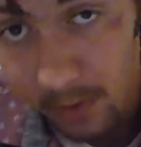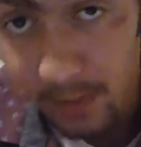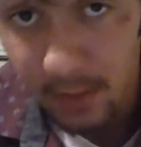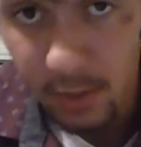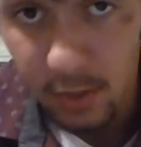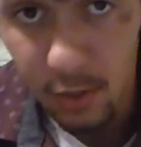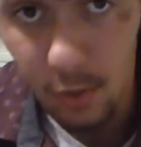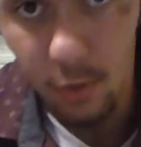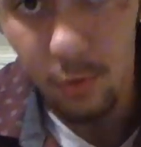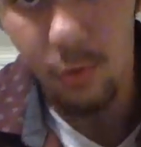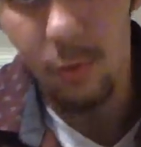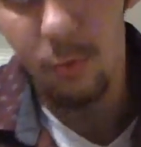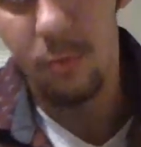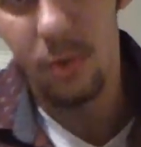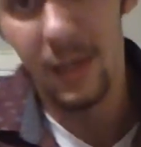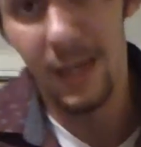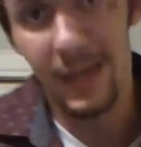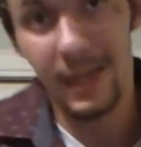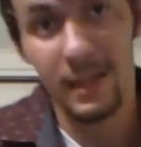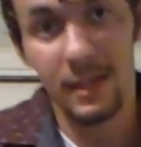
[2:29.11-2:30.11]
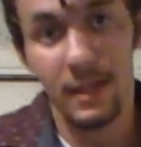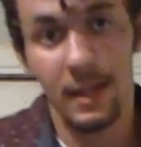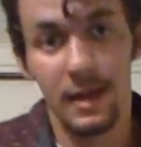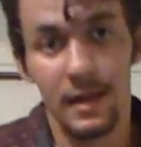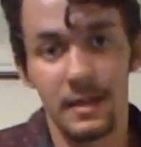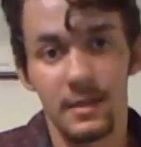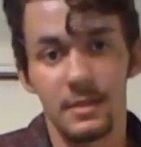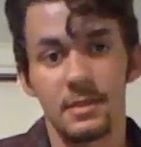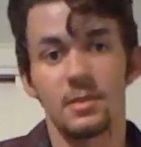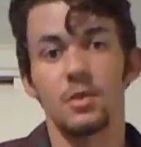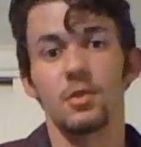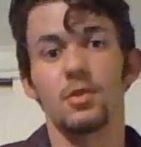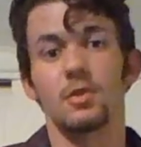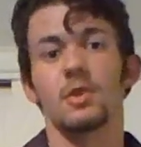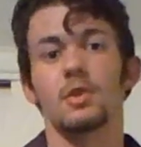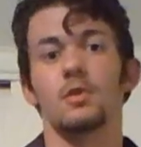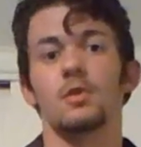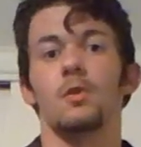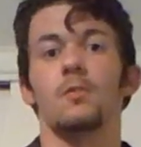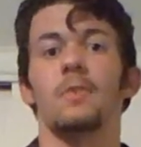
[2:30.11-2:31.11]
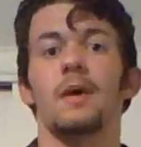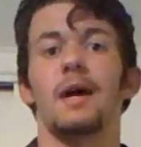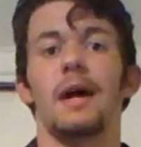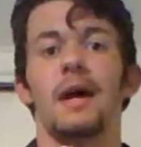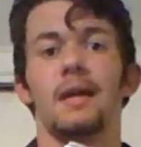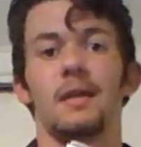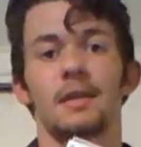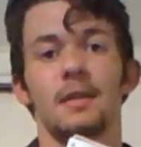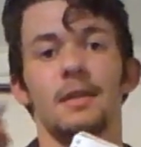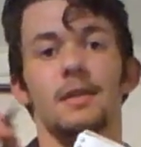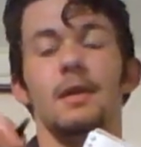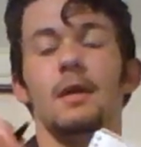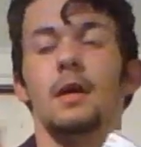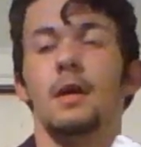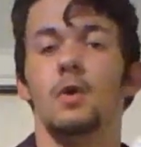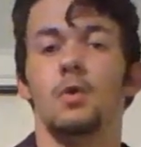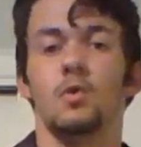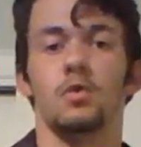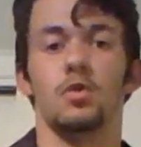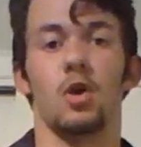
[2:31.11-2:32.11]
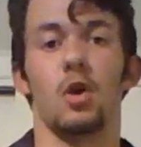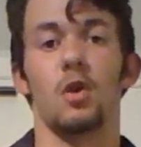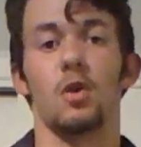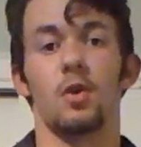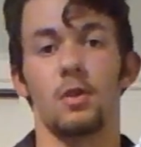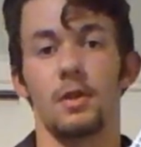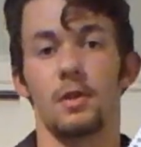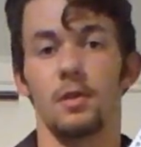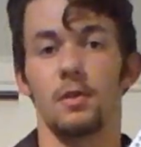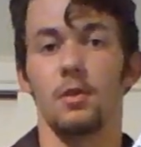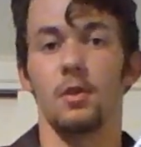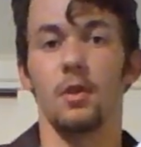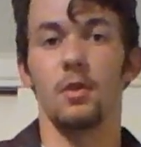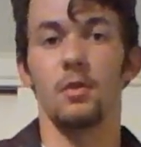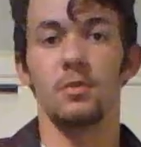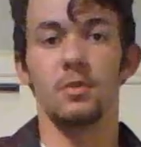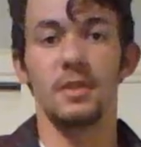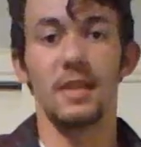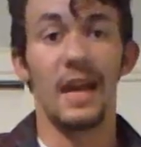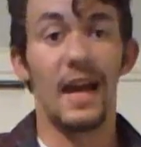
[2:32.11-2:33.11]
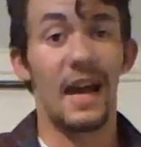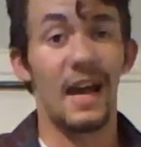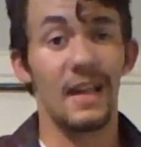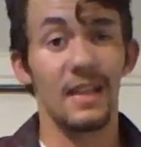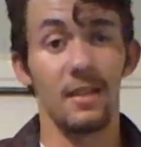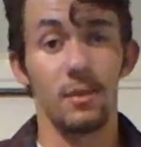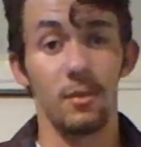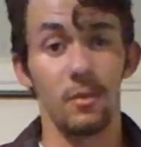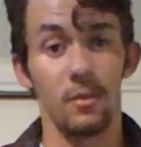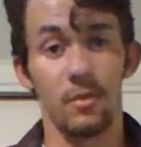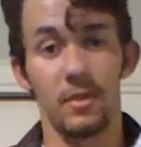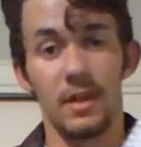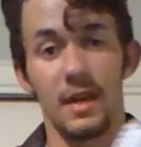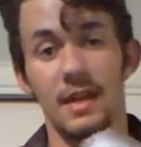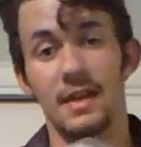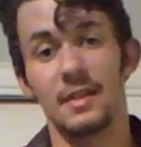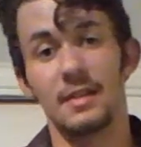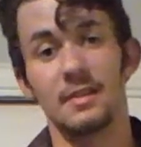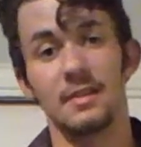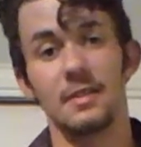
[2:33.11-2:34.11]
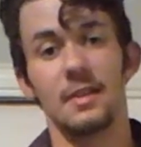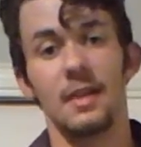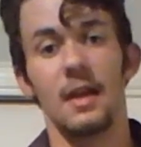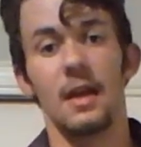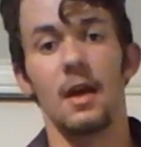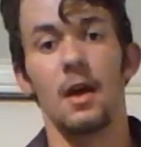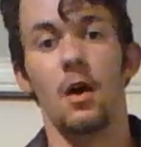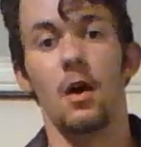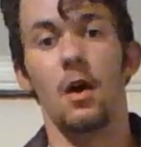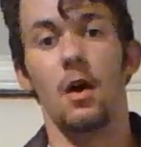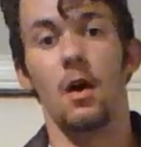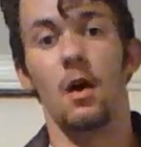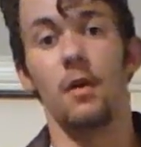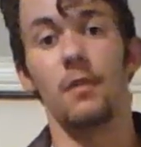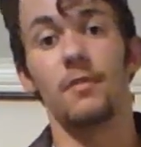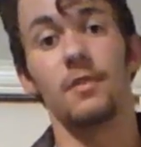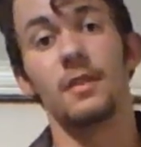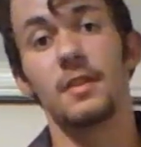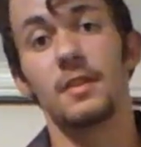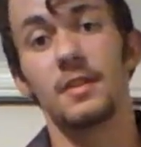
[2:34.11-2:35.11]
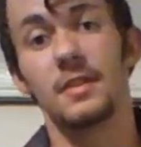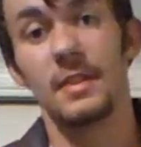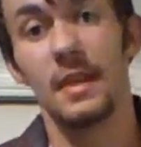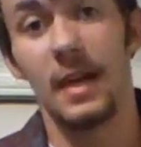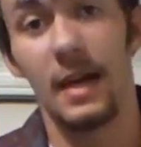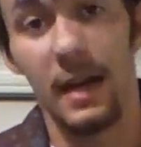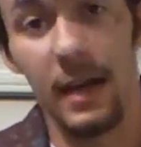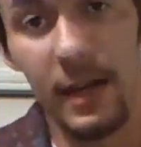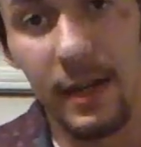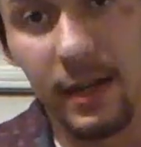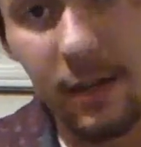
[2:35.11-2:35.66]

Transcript: to 2 blank lines so you can go back, jog little notes, add little things. Off to the side